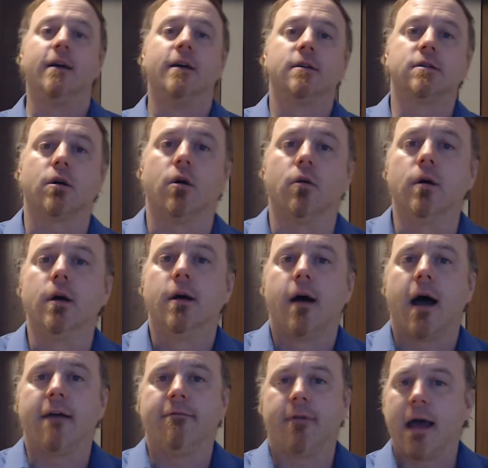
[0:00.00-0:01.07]
So
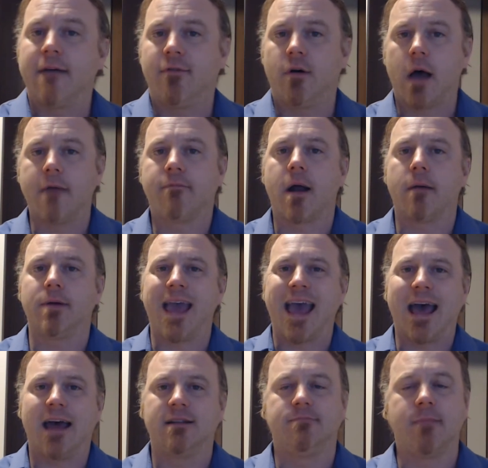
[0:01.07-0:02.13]
I've probably
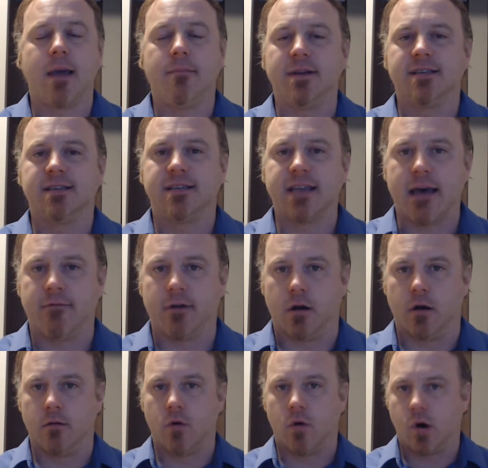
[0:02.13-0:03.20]
had maybe
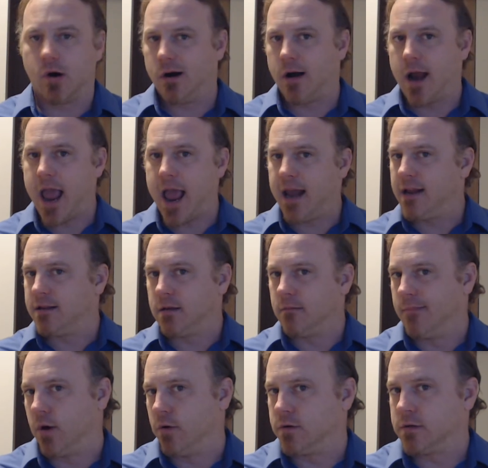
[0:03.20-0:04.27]
7 or 8 at the
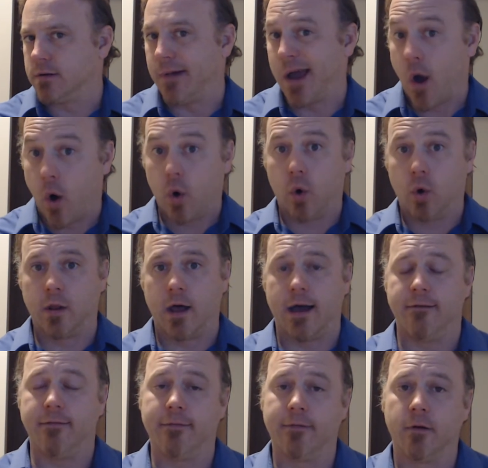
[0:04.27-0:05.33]
most in my whole
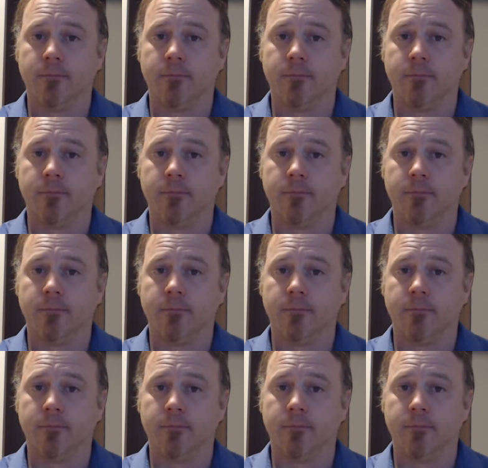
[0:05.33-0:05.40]
life.